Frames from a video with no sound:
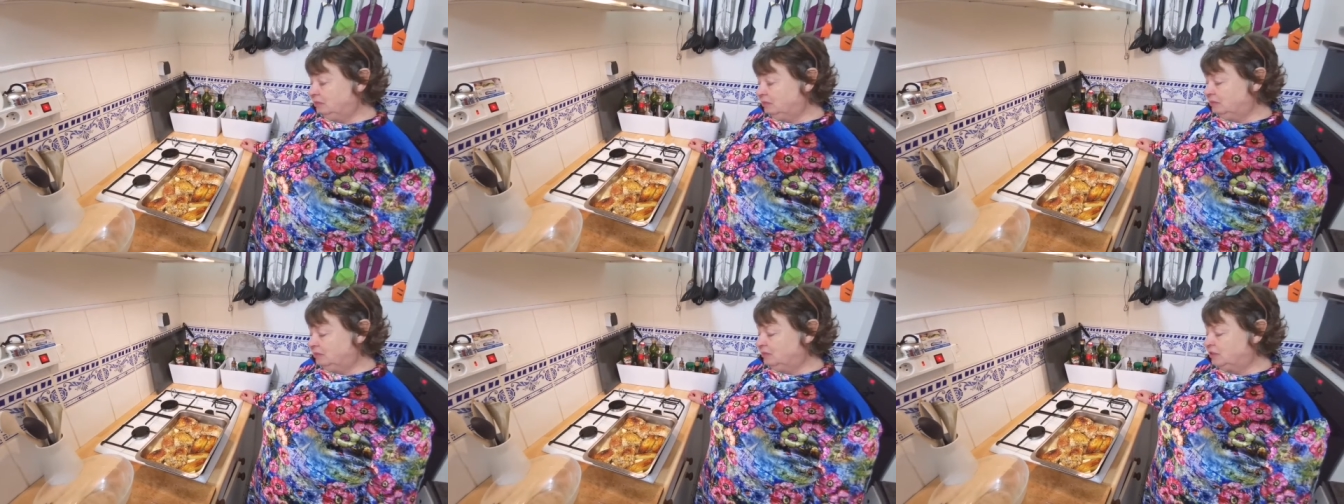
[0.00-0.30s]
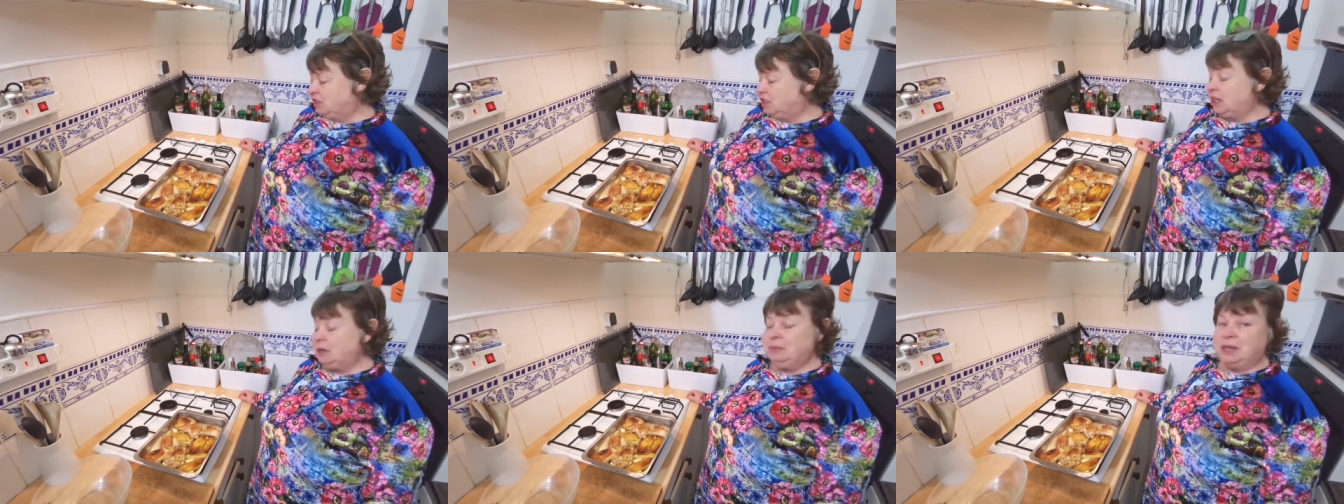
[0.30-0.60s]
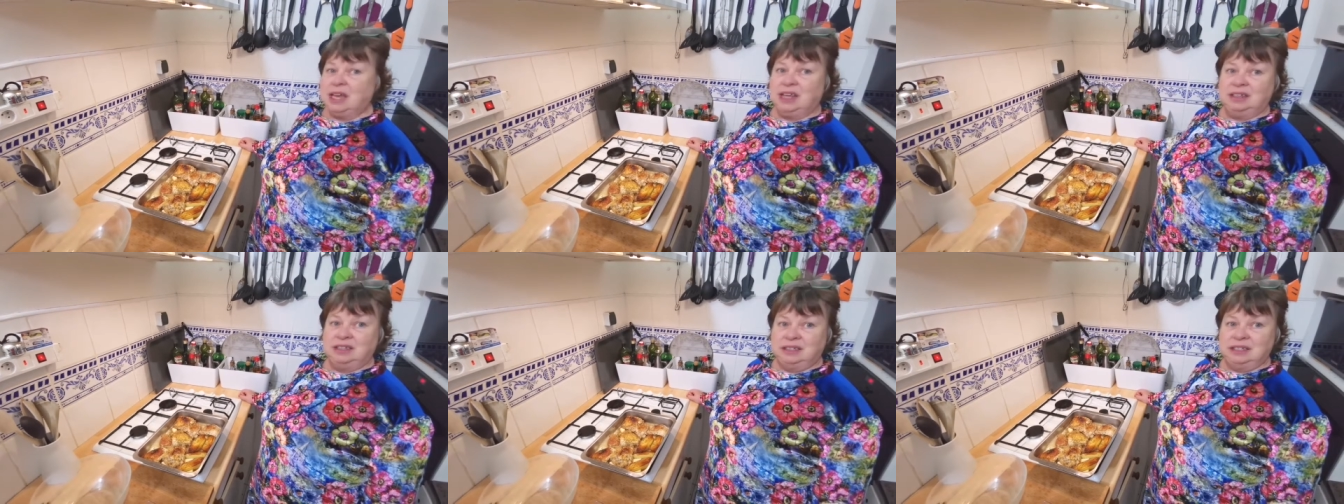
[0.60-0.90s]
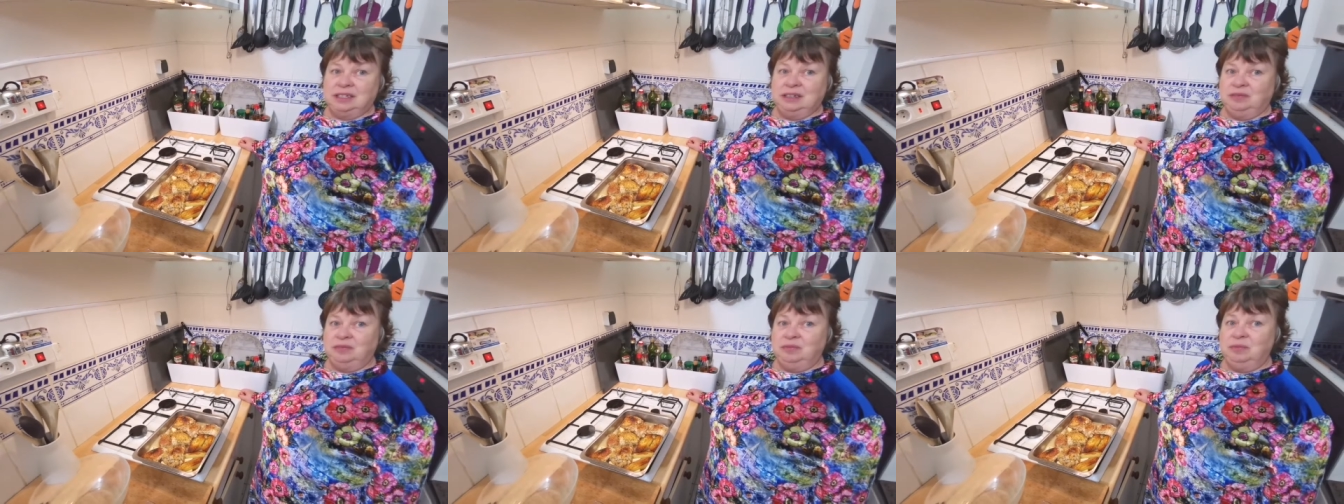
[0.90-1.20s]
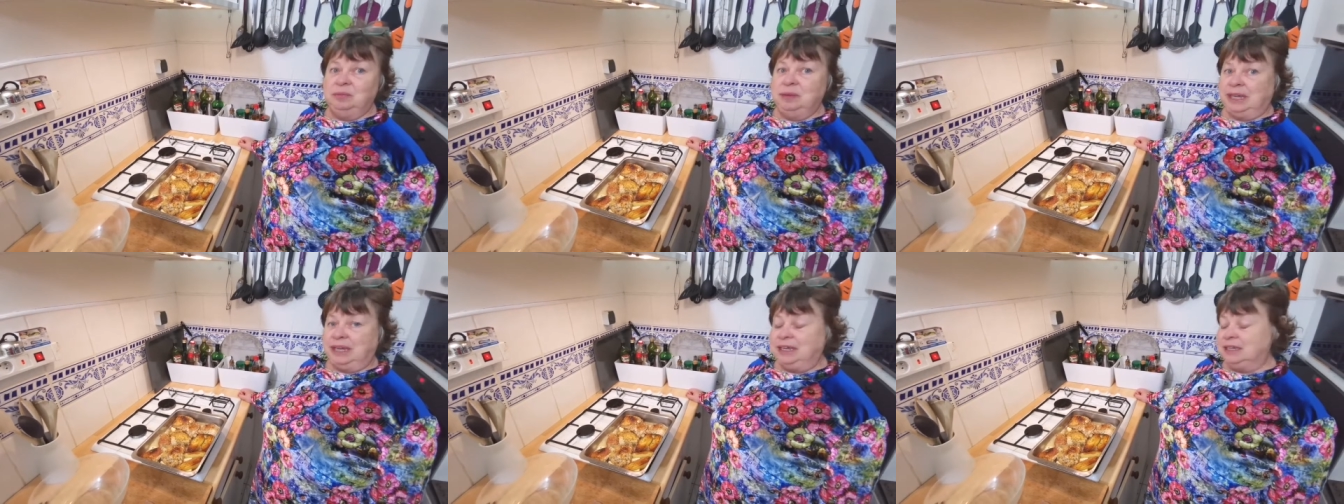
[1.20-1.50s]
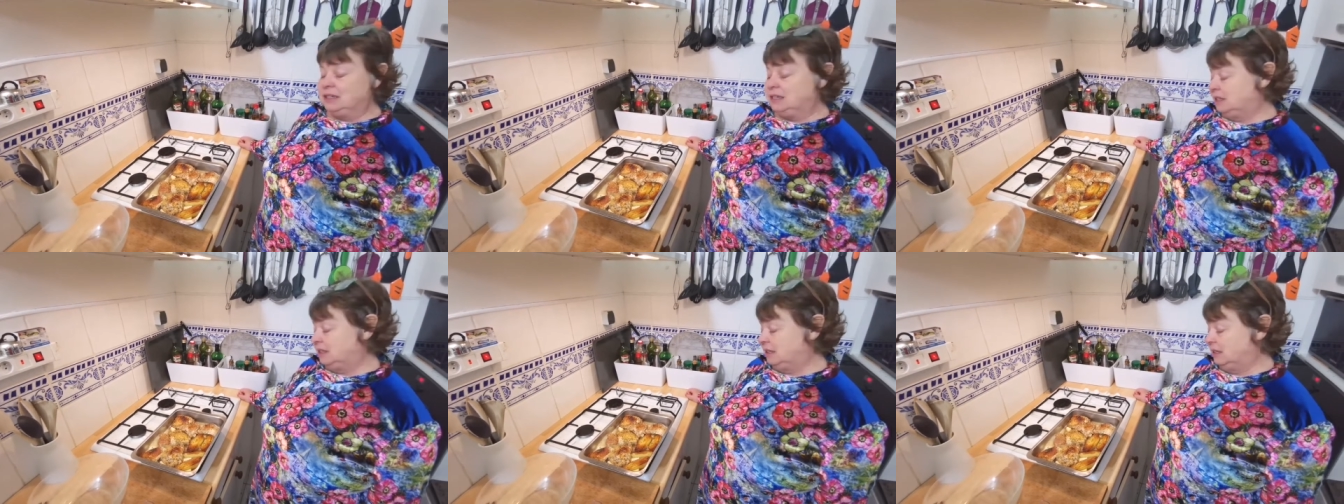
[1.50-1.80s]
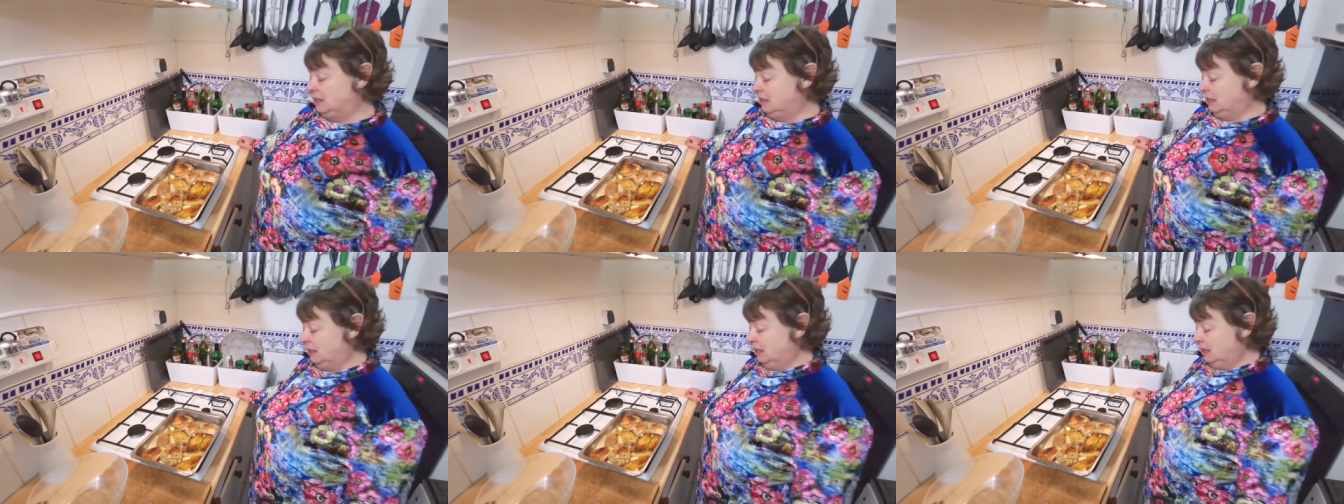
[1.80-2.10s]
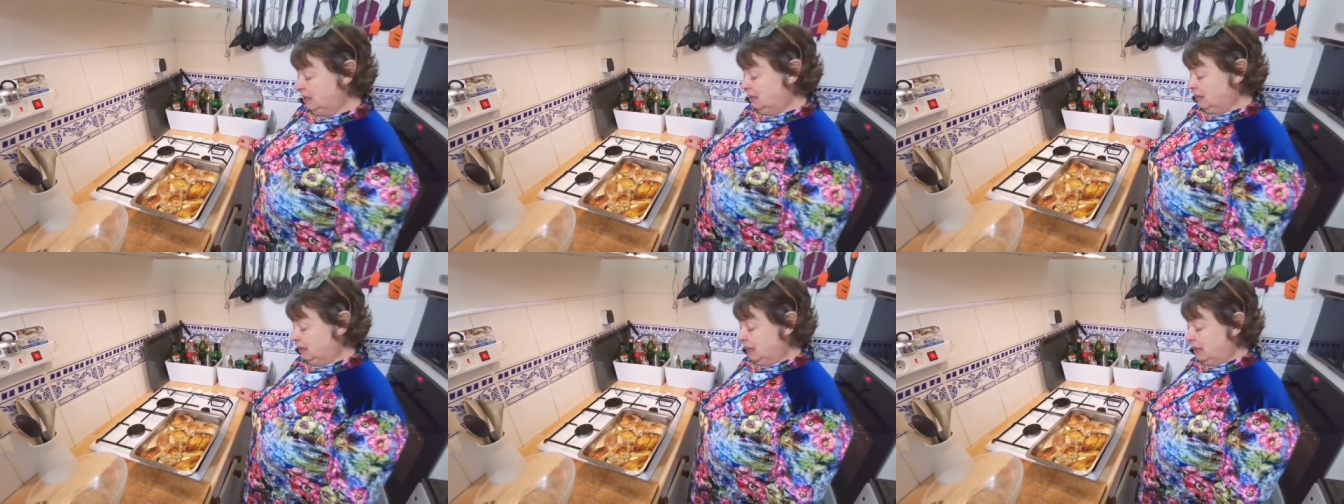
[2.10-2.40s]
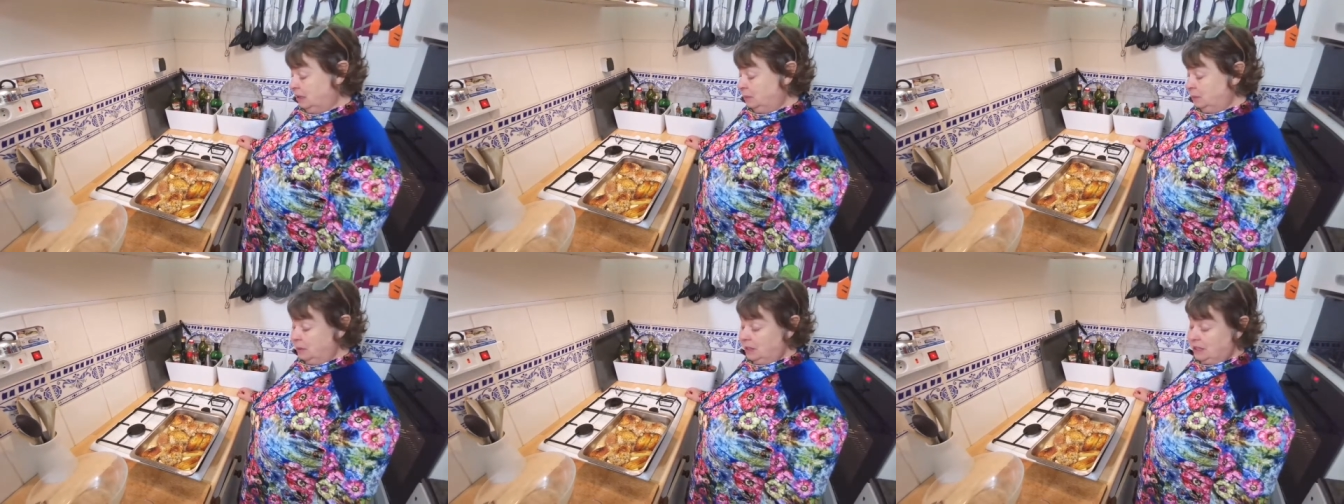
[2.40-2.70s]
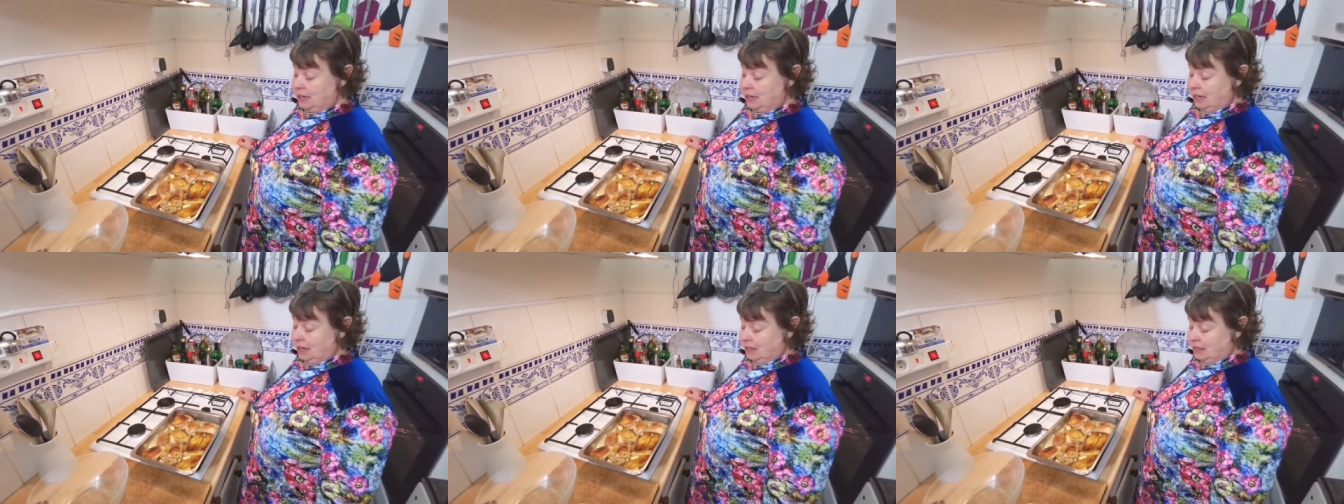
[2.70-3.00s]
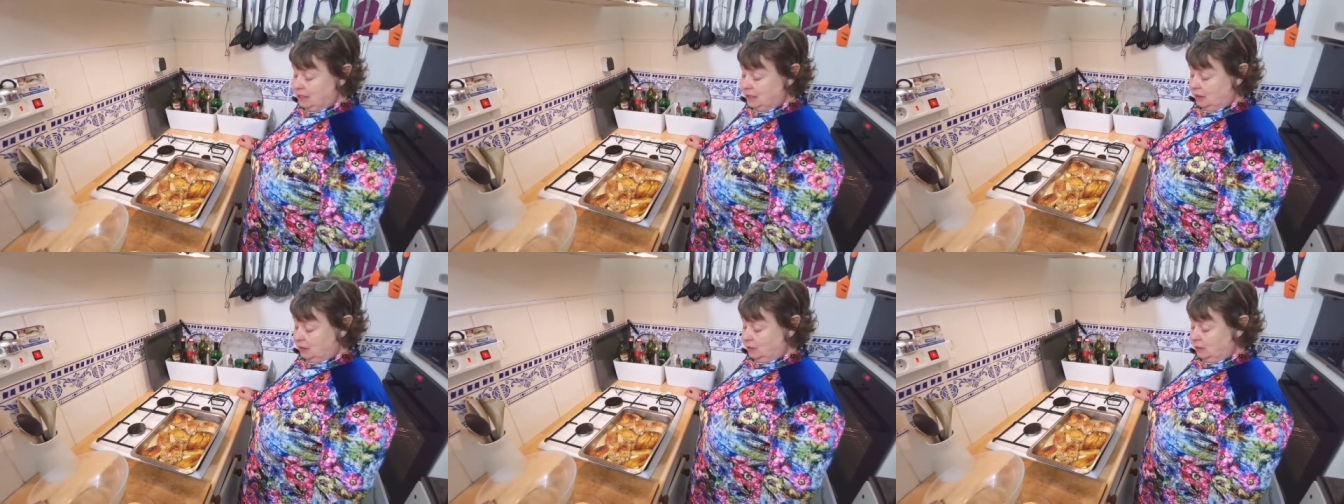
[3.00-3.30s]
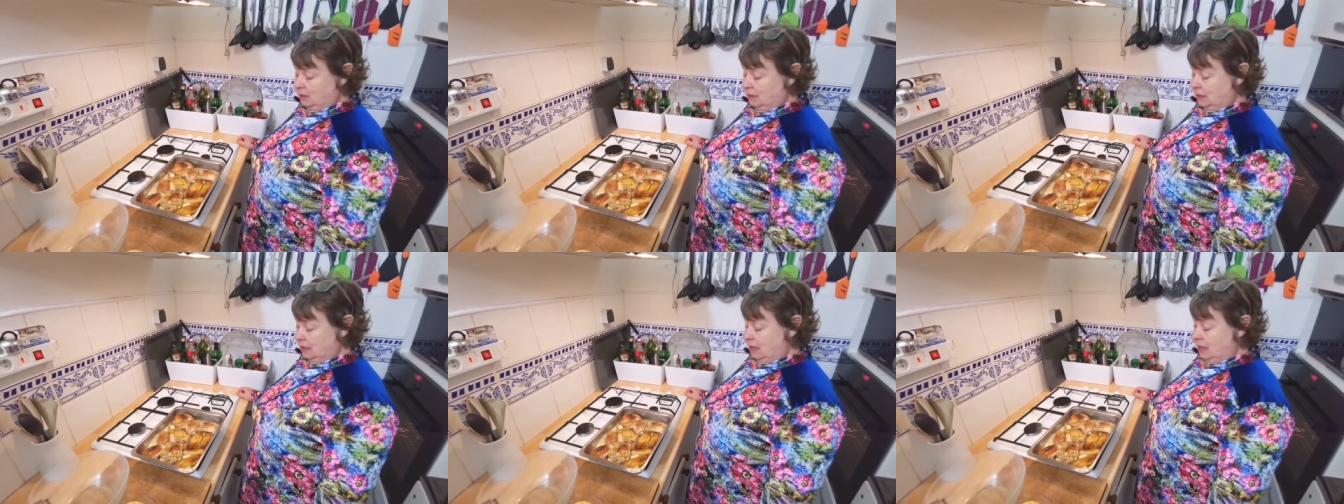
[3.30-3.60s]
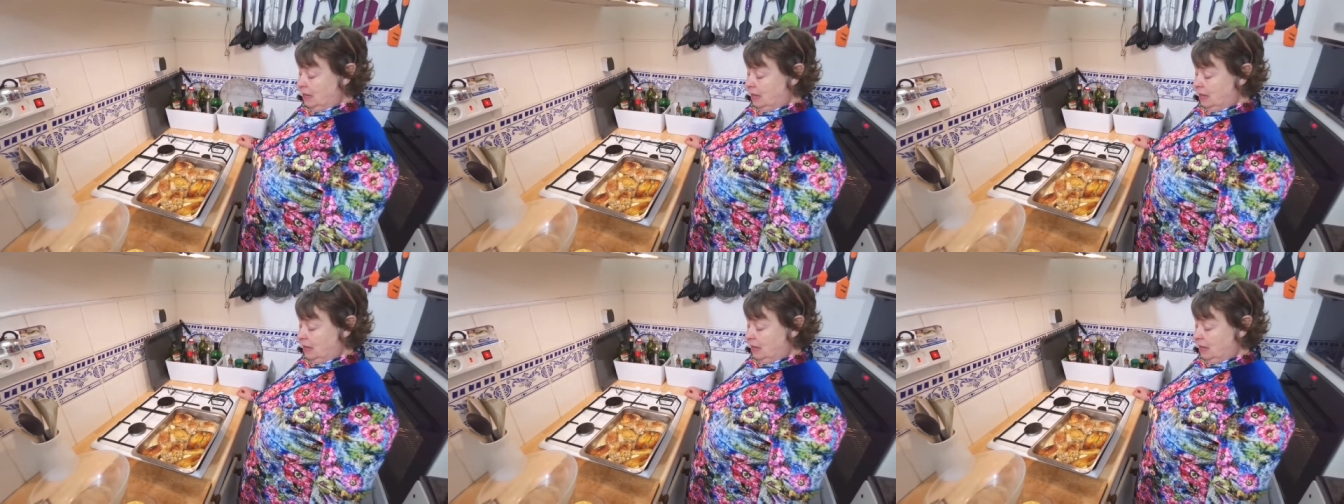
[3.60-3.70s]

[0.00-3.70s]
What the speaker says: Cheap cuts of meat and potatoes,